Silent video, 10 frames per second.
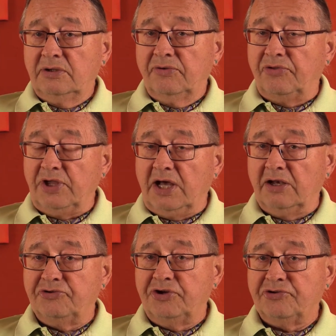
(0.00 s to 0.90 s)

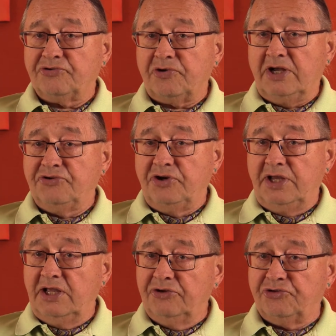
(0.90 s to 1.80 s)
Theology is
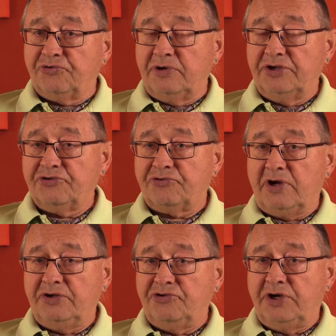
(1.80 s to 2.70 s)
tragedy, history is
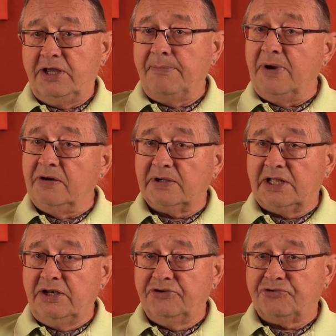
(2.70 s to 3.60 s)
tragedy,
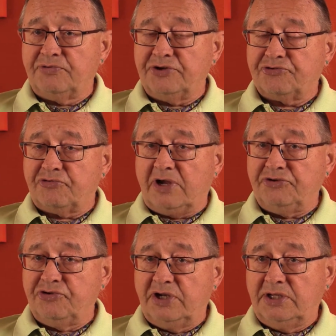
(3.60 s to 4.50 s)
American history is
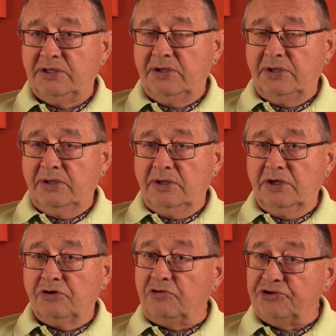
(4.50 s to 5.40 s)
tragedy,
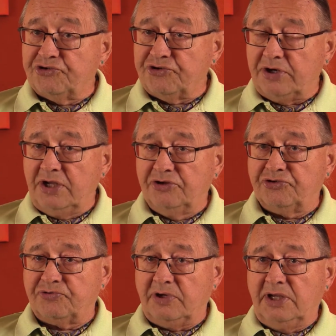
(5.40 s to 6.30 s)
Christian
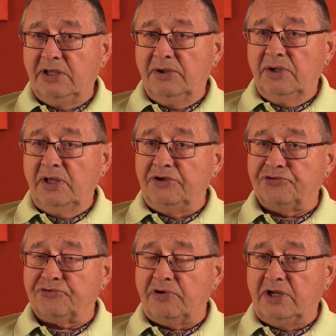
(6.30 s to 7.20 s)
history
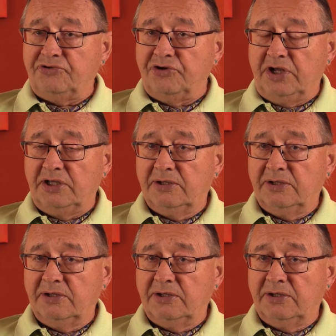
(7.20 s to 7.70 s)
is tragedy.